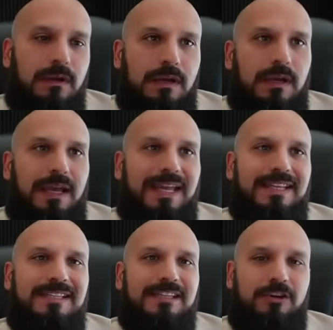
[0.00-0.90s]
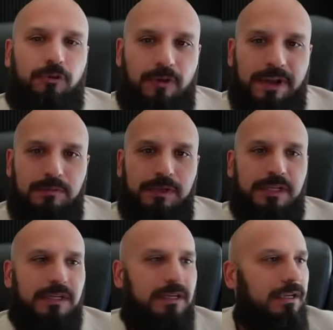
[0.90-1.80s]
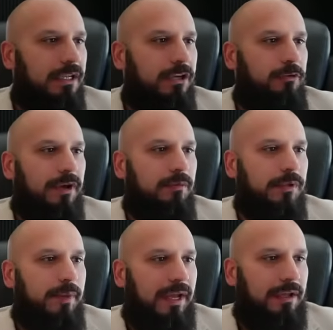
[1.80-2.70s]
And it is incredibly bad.